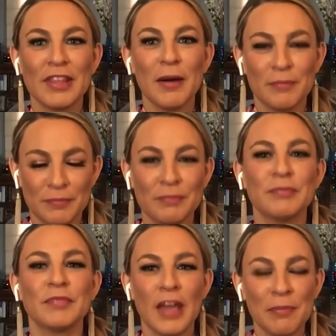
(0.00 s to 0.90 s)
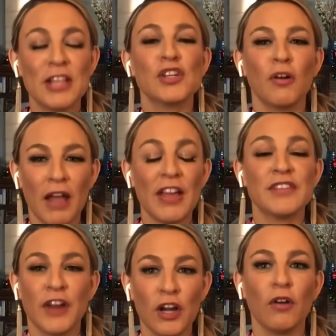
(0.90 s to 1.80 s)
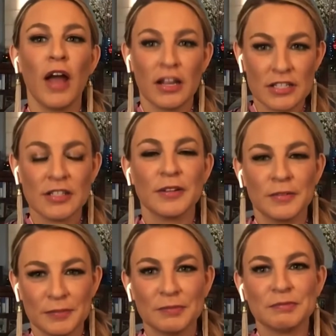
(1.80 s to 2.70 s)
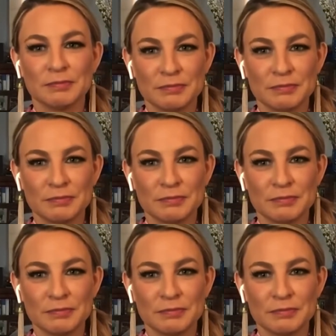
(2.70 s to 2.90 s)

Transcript: Yep. So it could be yep, that's correct. That's within correct. your, thank you,